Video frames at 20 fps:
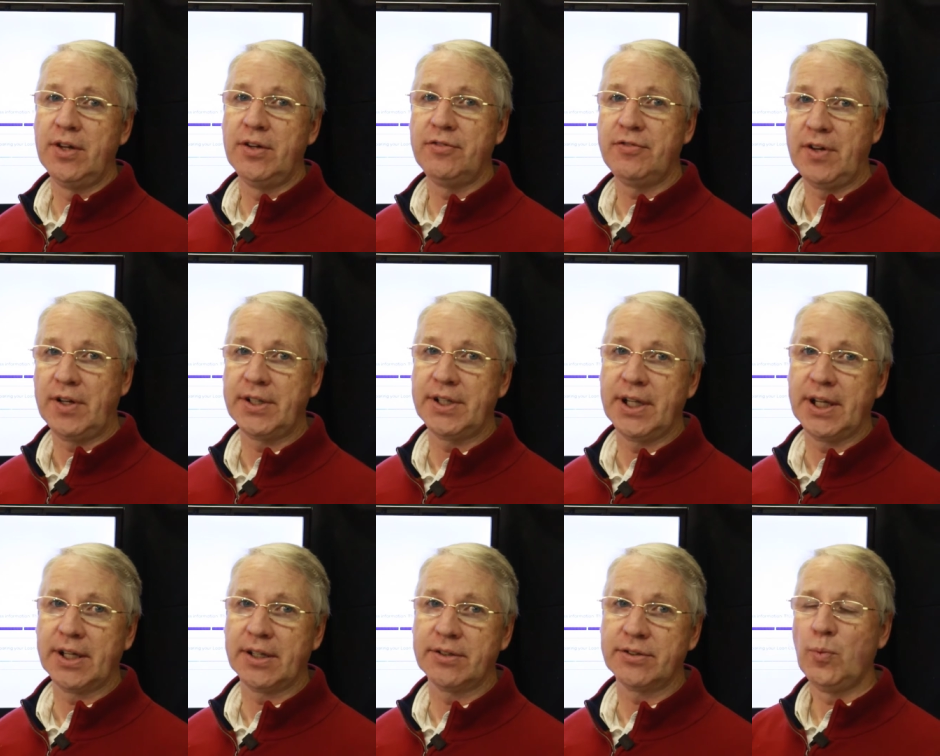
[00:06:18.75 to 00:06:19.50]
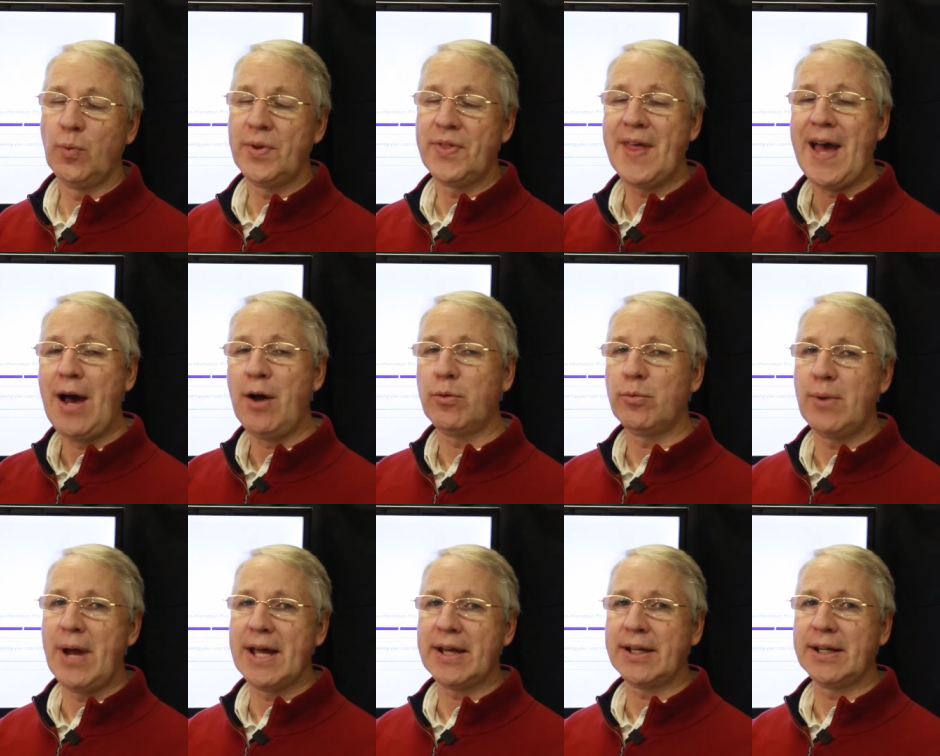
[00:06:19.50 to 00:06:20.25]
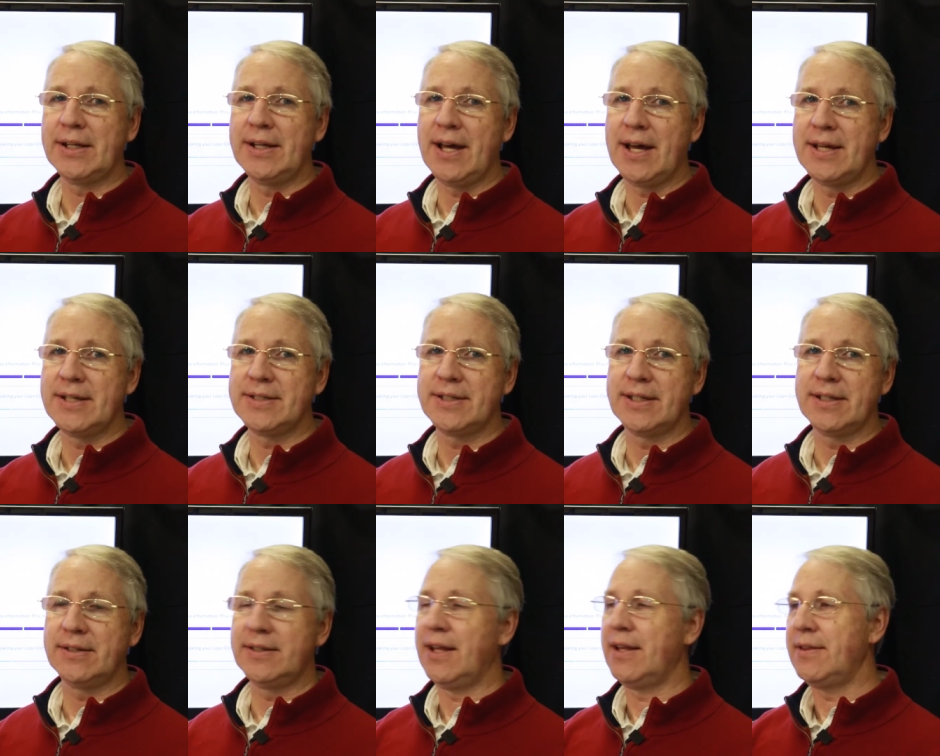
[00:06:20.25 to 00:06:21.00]
funding without
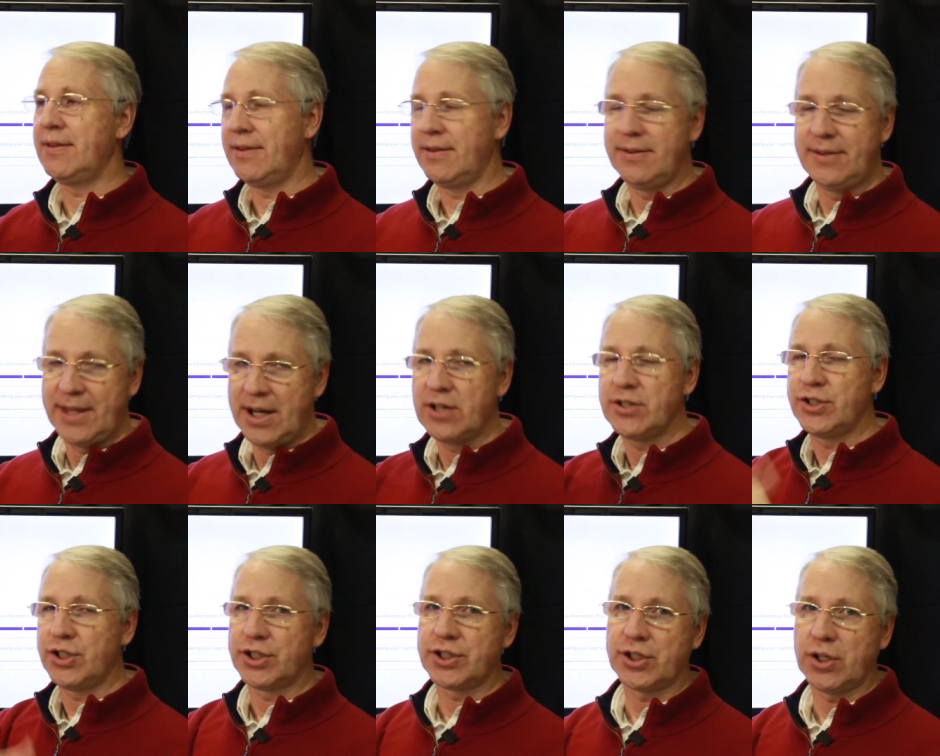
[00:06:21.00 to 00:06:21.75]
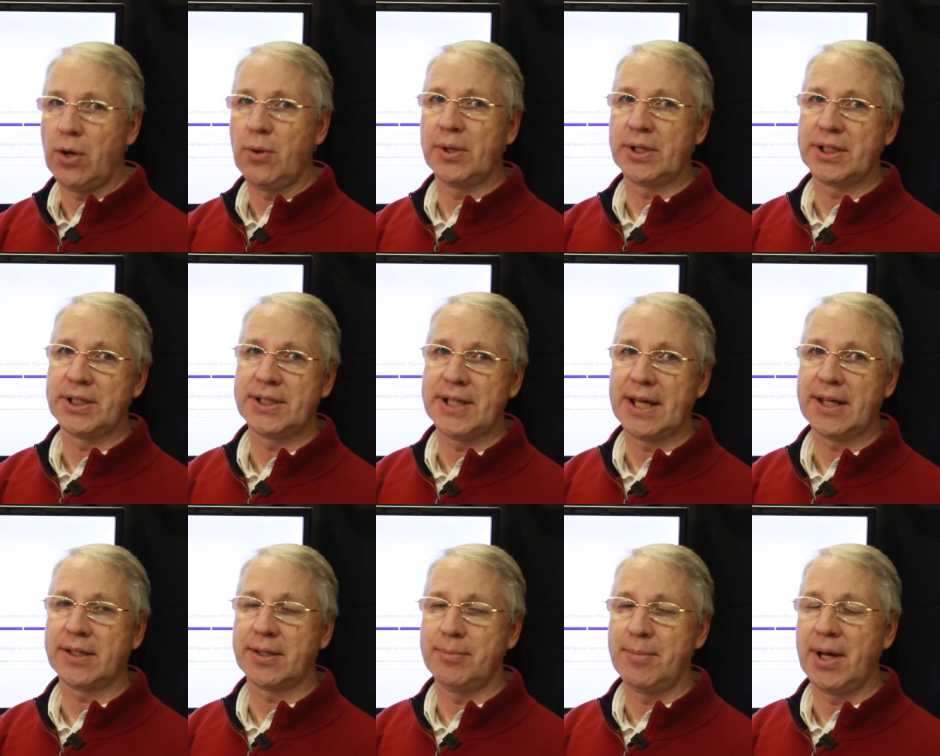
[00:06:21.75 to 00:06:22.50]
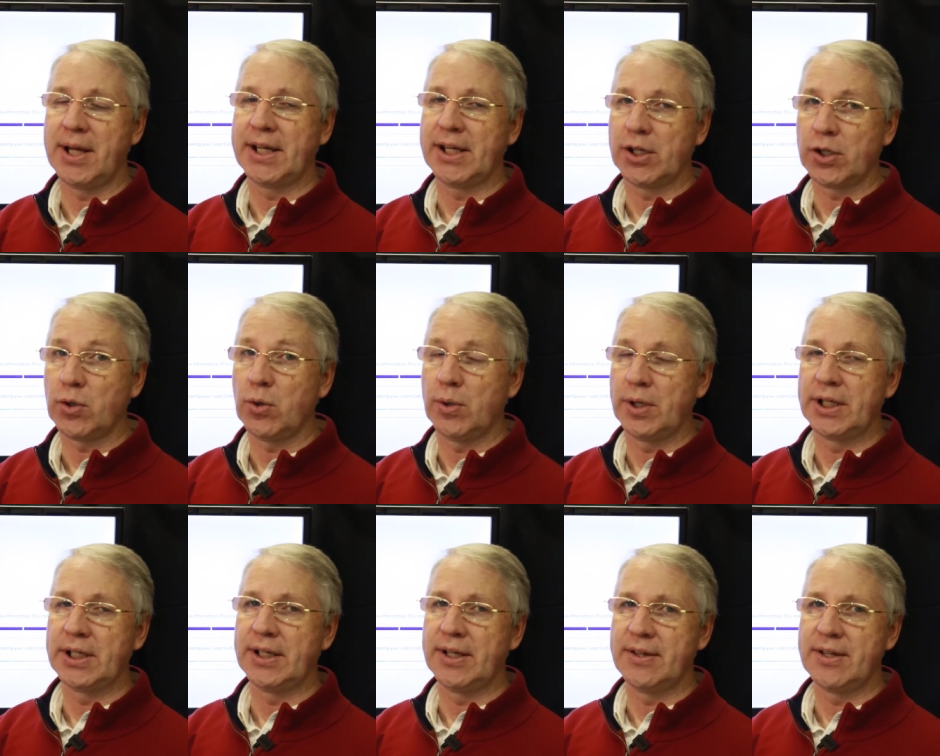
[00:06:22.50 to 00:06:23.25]
recognizing that they're just going to take the money
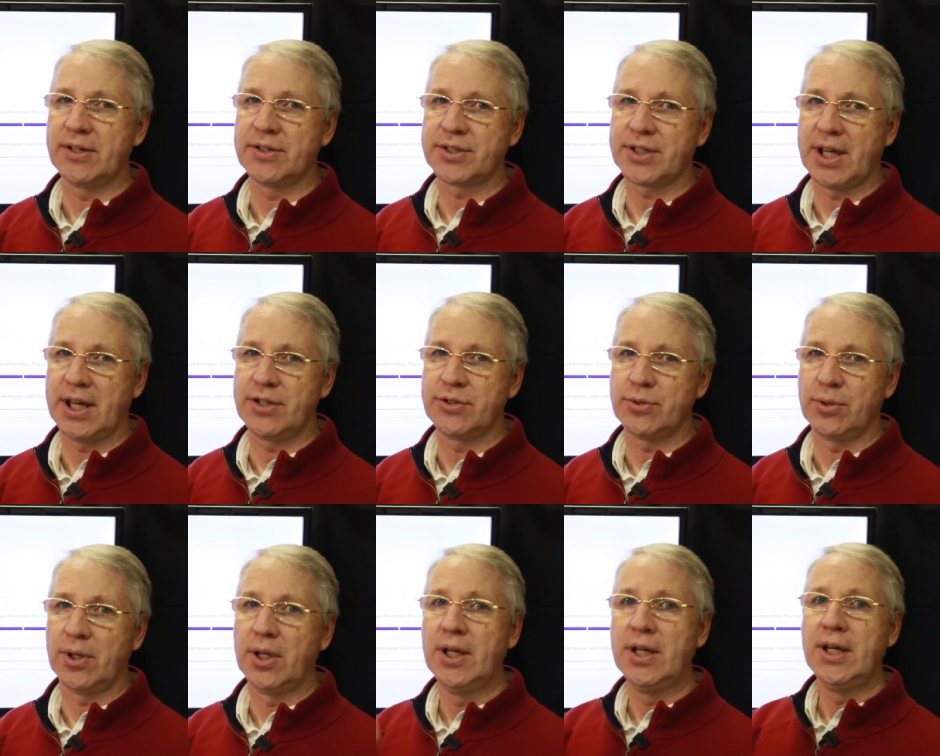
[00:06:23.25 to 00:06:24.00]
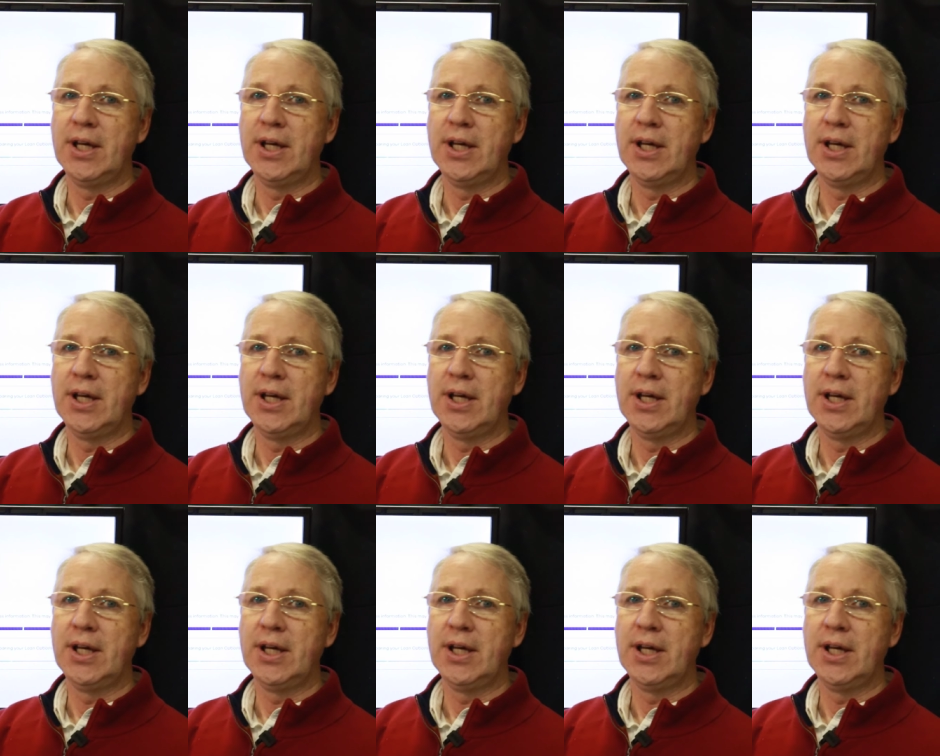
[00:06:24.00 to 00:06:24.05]
according to their schedule